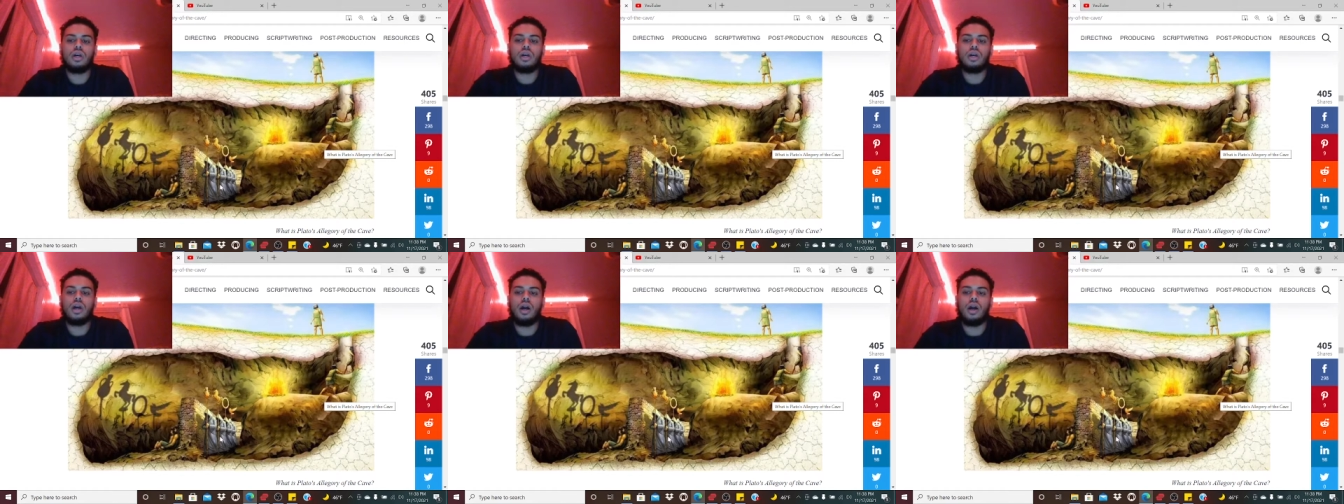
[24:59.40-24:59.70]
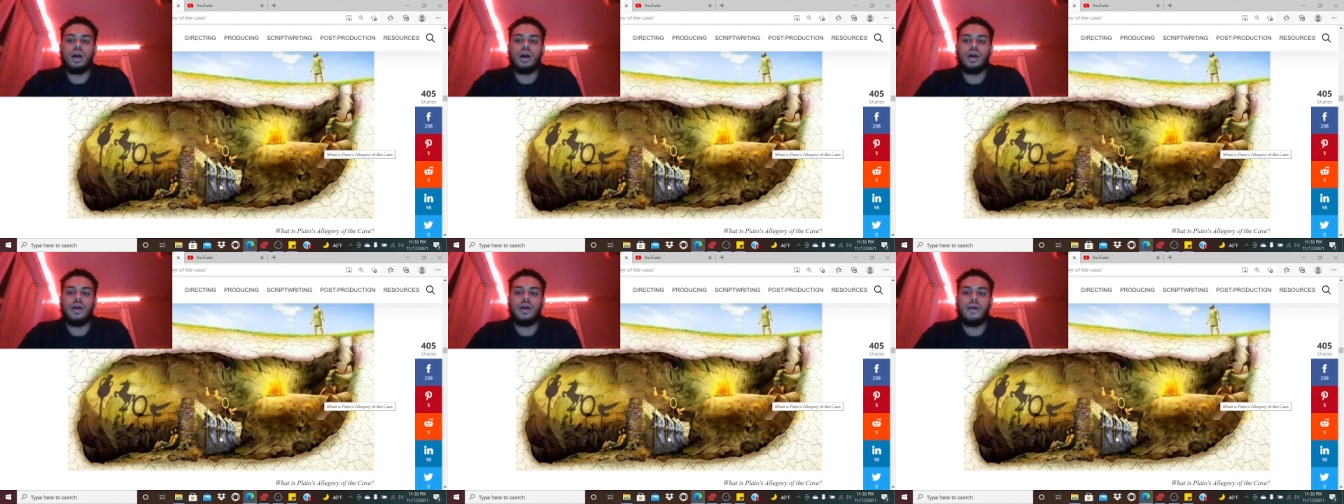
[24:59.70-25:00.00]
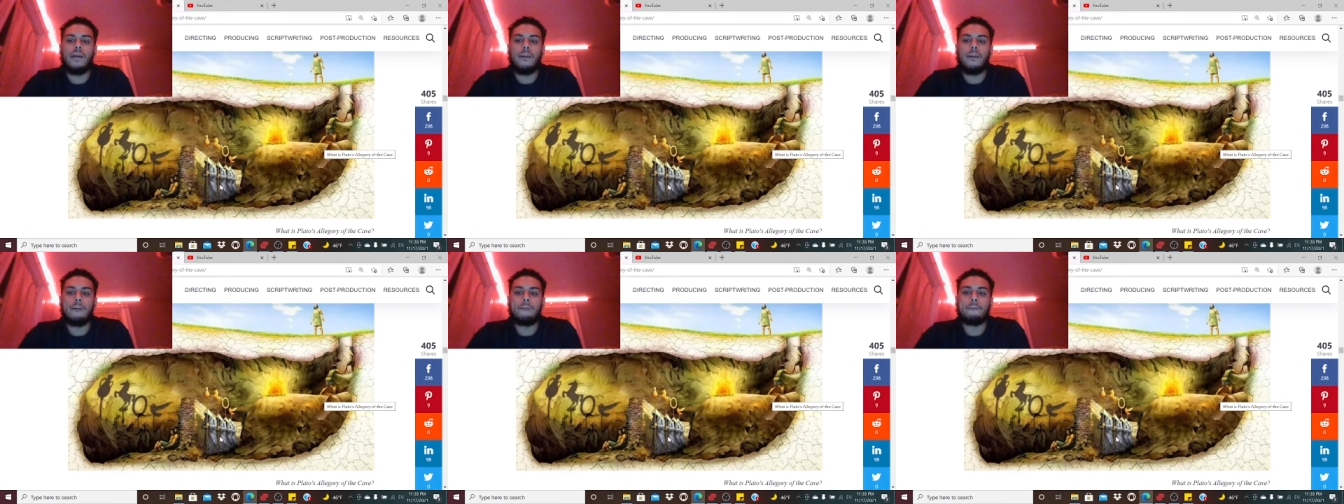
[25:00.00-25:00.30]

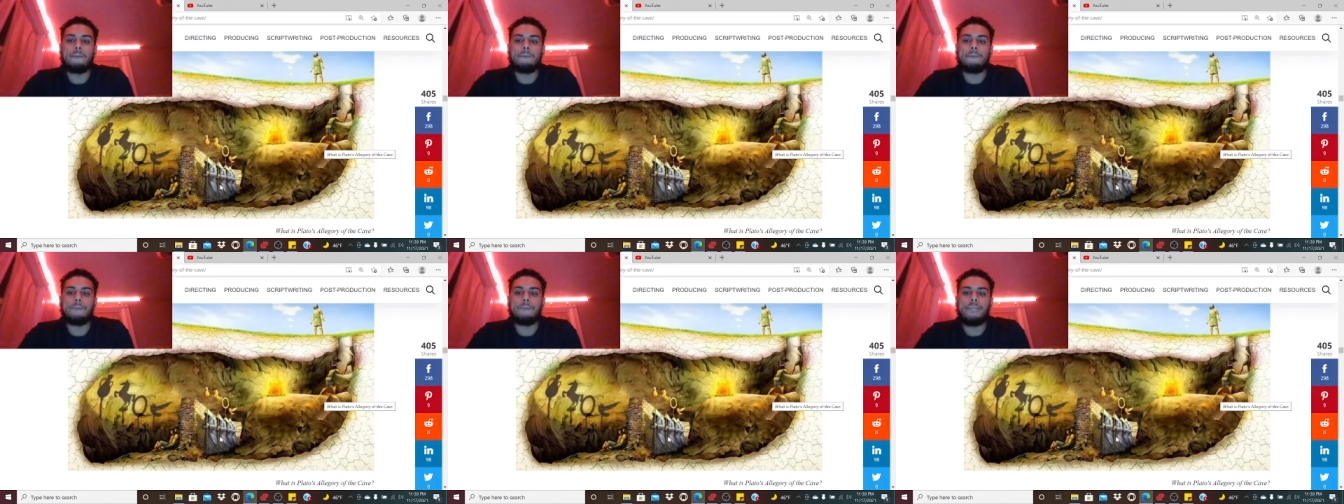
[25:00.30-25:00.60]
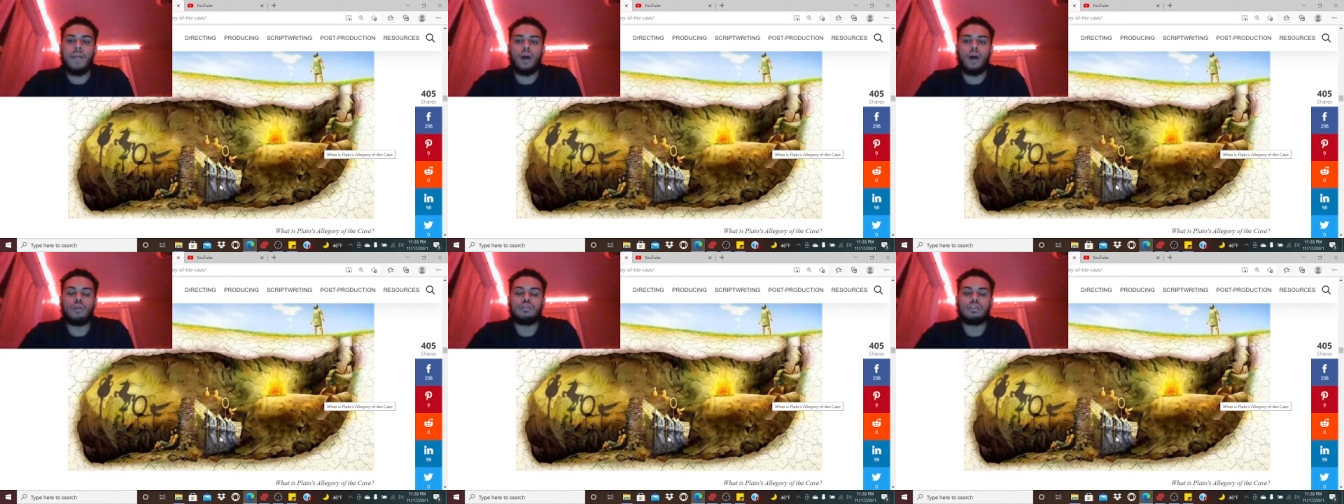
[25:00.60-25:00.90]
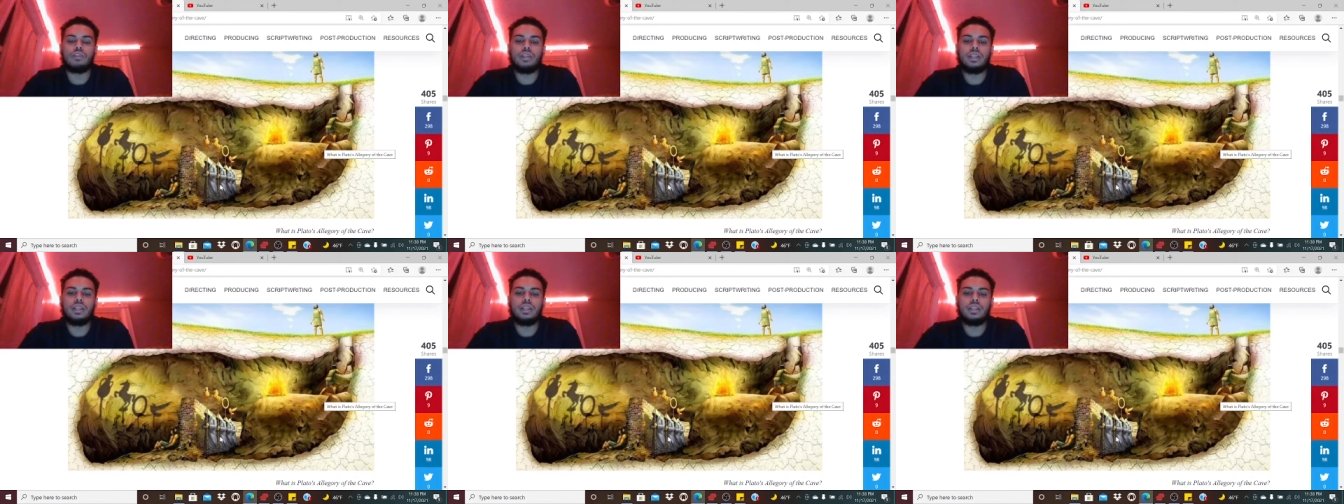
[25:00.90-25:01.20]
Um,
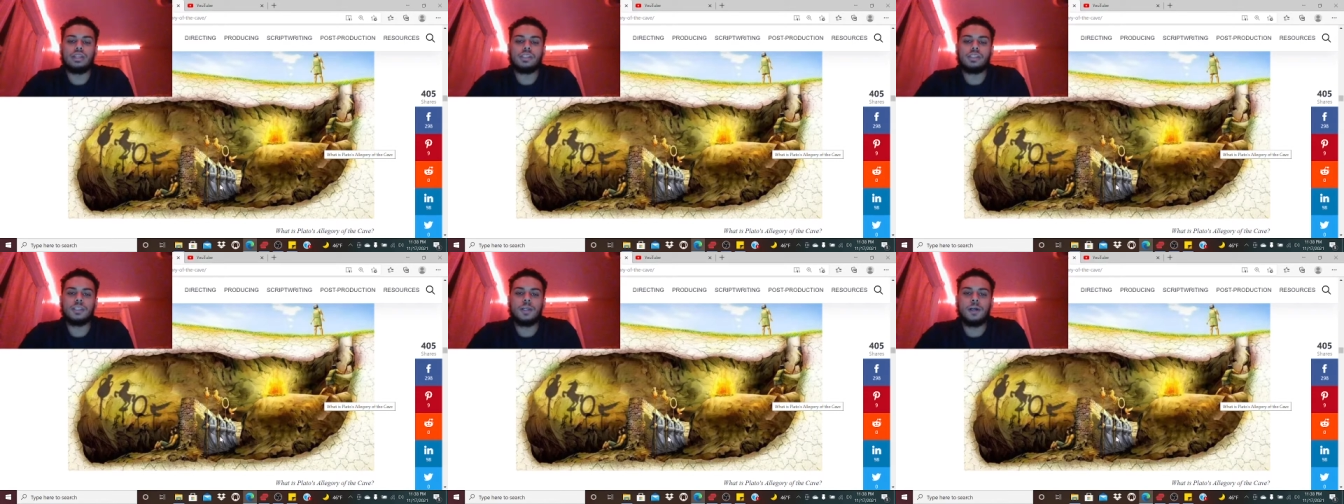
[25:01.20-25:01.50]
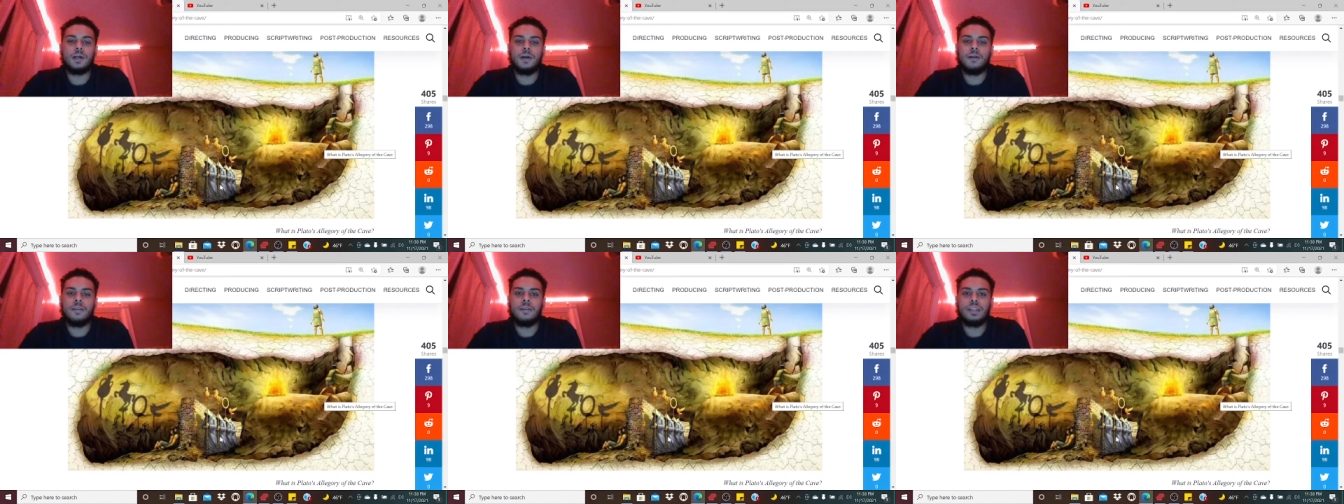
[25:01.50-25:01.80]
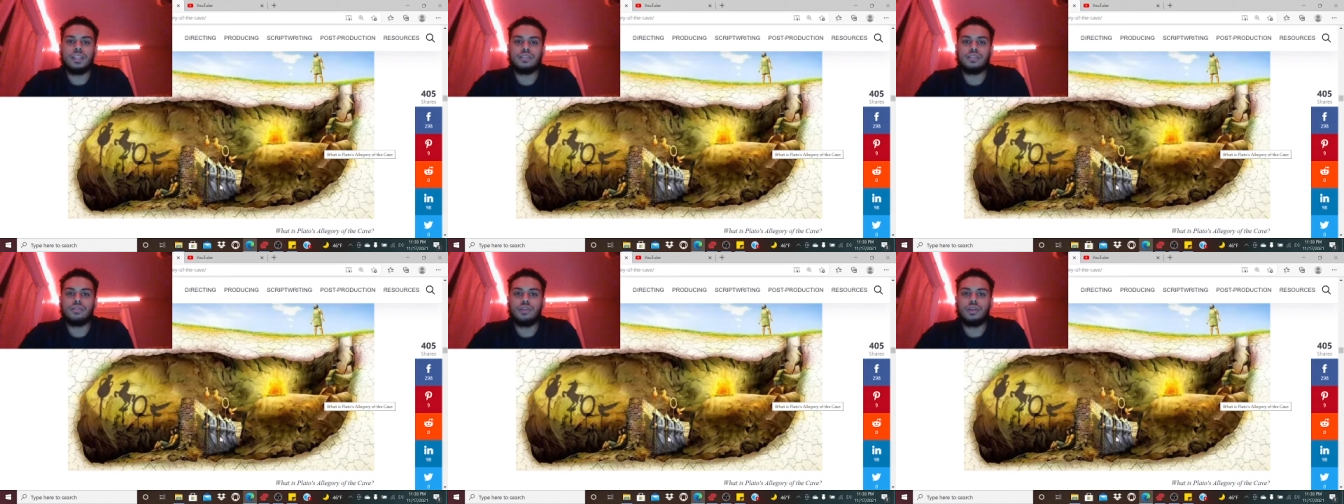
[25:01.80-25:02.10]
hopefully, this uh,
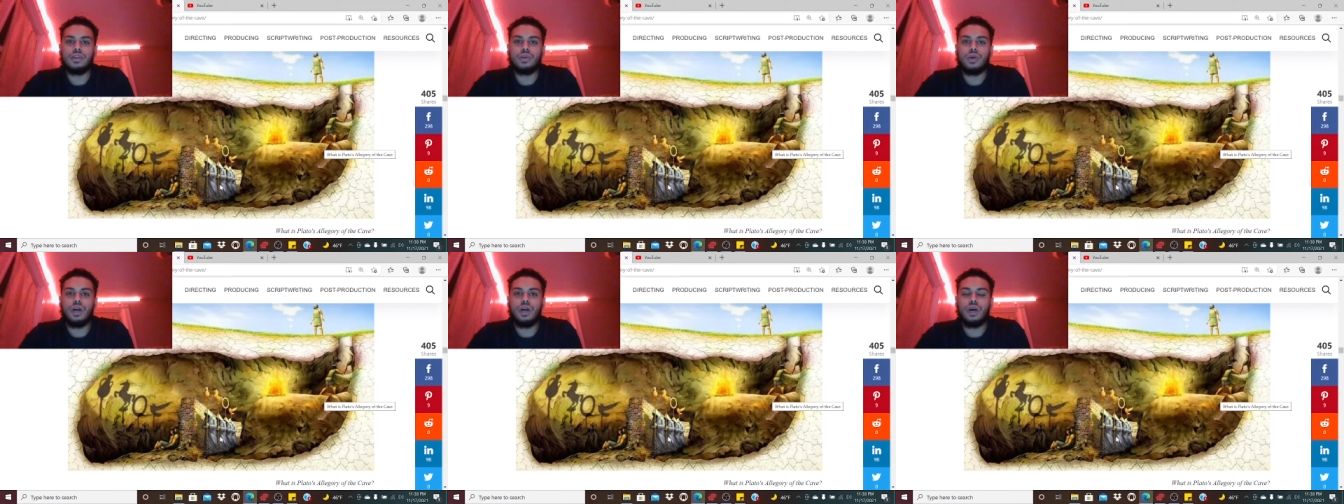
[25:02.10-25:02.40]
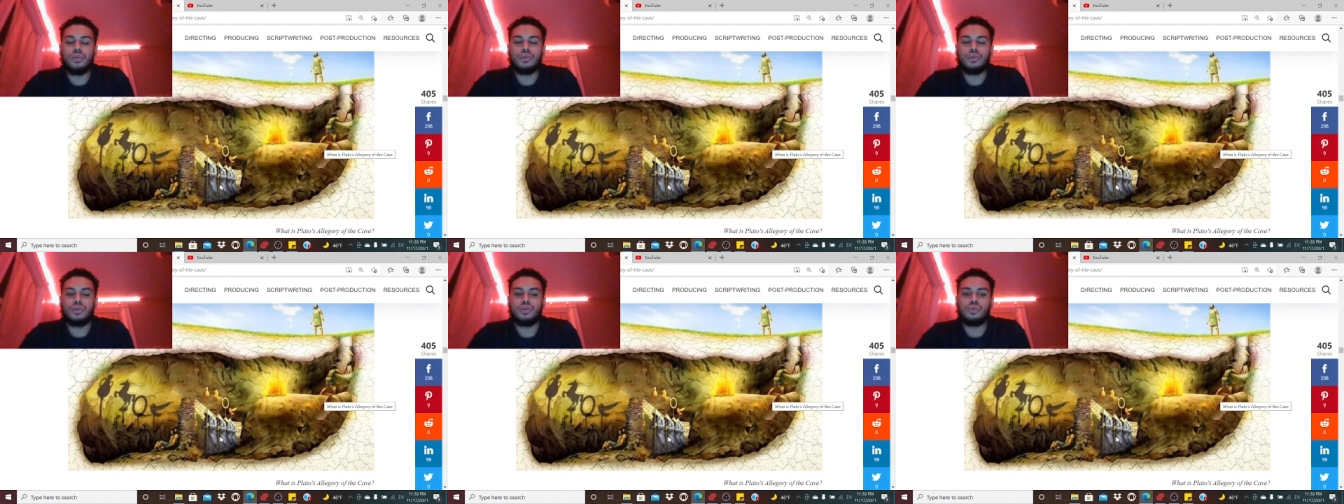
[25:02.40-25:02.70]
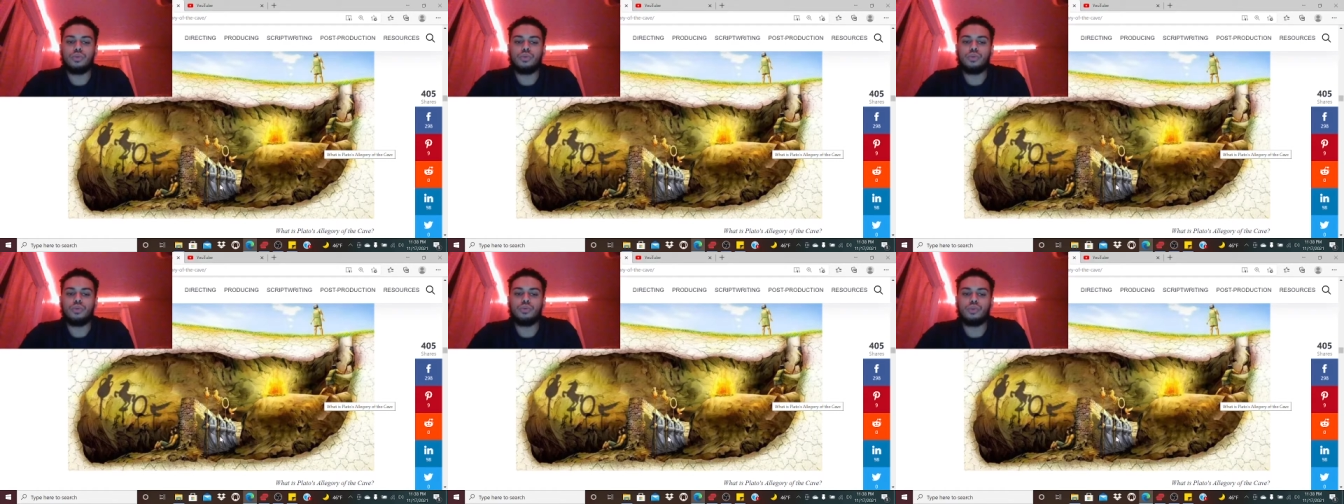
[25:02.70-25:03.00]
this video helped
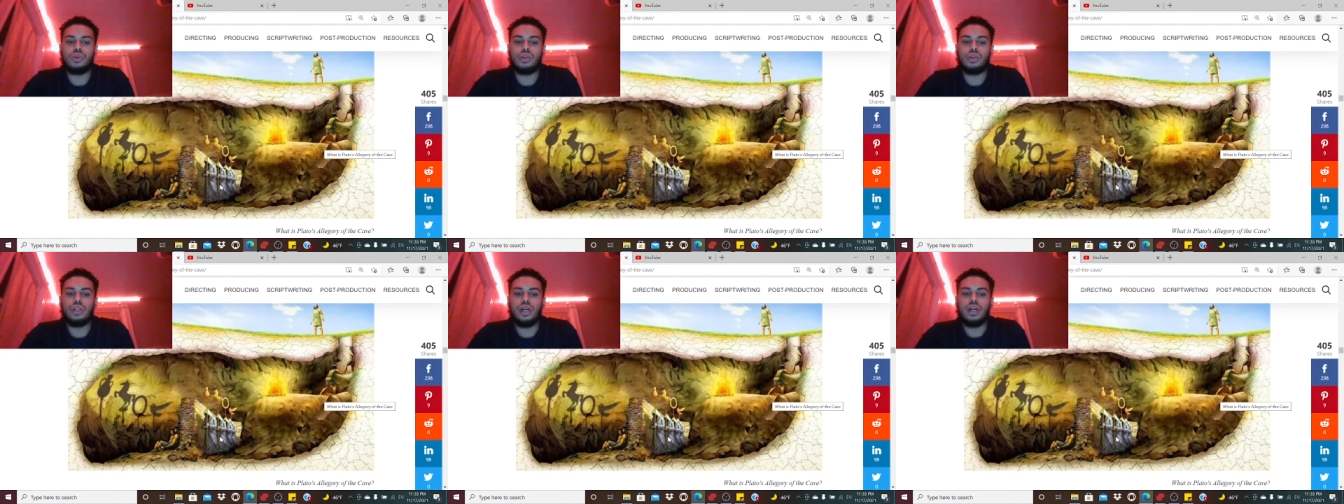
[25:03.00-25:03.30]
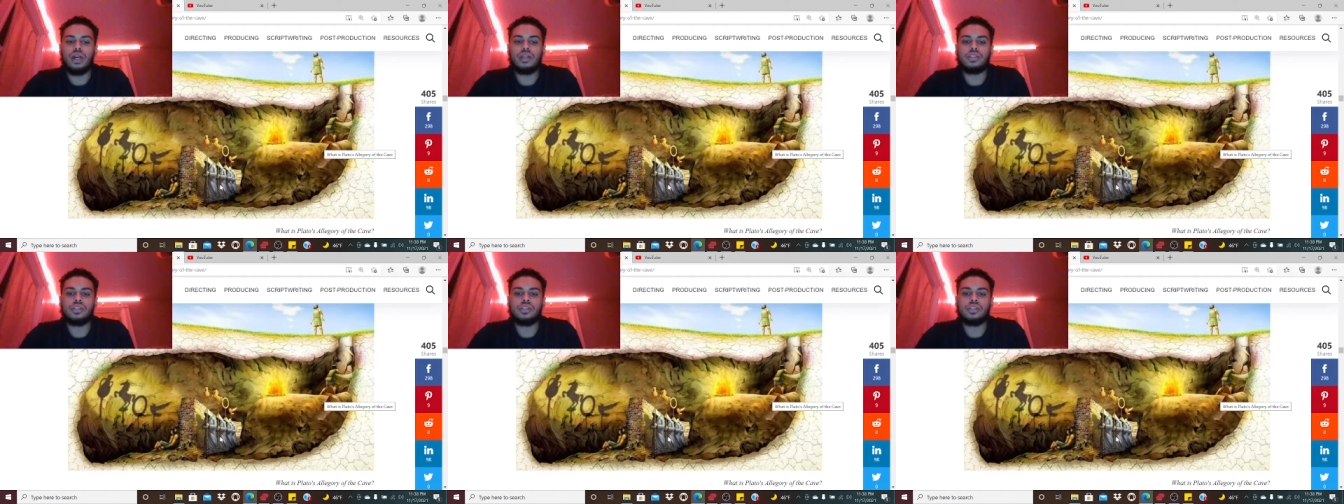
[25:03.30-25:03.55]
you realize